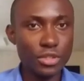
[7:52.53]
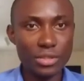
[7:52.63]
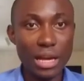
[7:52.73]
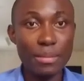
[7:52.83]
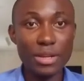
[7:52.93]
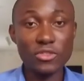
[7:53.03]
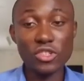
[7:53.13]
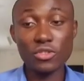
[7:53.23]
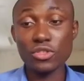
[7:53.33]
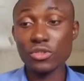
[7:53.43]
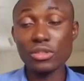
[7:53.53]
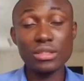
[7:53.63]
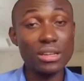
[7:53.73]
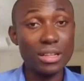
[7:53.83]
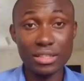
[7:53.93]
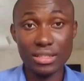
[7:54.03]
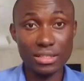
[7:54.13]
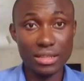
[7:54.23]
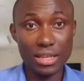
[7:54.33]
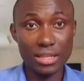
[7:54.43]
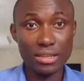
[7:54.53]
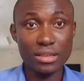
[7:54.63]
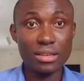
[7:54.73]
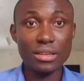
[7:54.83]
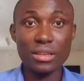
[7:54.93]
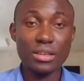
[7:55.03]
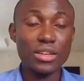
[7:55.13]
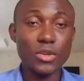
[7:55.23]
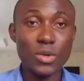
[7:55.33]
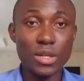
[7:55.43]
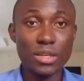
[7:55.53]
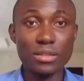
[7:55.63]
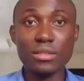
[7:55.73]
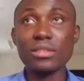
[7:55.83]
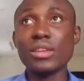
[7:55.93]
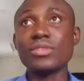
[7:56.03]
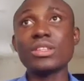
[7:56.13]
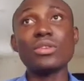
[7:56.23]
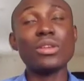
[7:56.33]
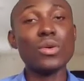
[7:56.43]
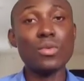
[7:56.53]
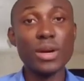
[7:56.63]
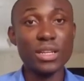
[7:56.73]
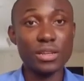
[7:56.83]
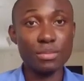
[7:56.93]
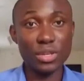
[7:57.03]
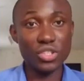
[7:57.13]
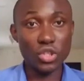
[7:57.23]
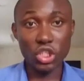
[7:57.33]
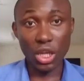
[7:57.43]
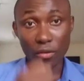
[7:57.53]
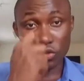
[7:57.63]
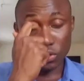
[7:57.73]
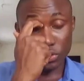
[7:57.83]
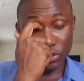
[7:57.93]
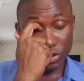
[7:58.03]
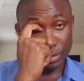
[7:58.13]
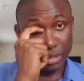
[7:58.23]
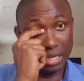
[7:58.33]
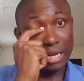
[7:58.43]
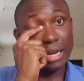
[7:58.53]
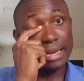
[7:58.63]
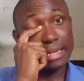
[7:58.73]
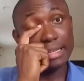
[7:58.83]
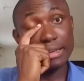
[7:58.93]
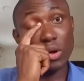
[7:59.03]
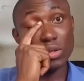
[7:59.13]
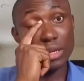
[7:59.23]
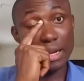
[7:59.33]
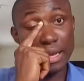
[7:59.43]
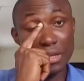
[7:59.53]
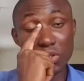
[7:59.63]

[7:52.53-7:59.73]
believe Jeff should just tell Anissa that there is another woman in the picture. Jeff should just be cut clear to